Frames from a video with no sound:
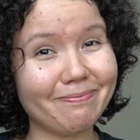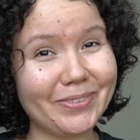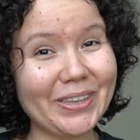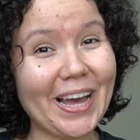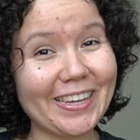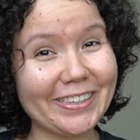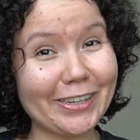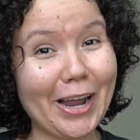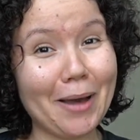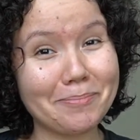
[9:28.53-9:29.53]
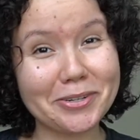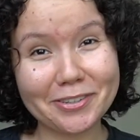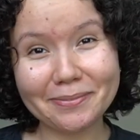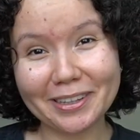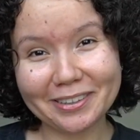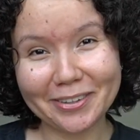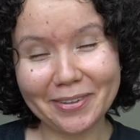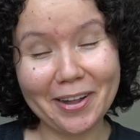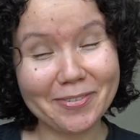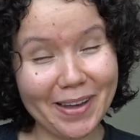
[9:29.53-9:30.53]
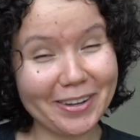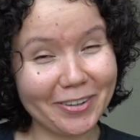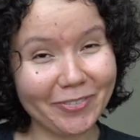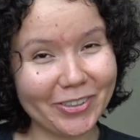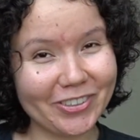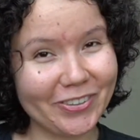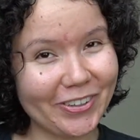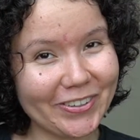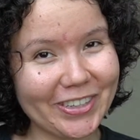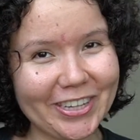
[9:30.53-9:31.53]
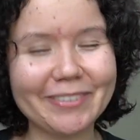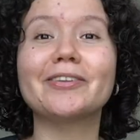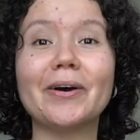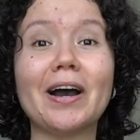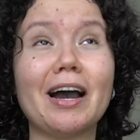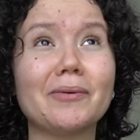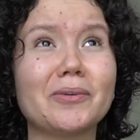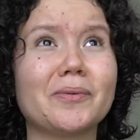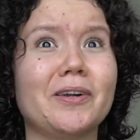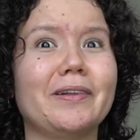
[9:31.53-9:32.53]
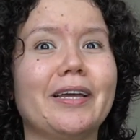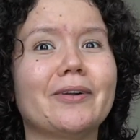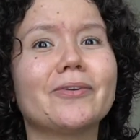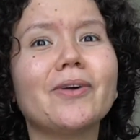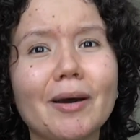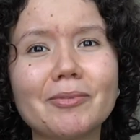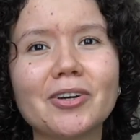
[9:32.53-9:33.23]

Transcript: But that year, I pushed myself out of my comfort zone, okay? So I would wear like crop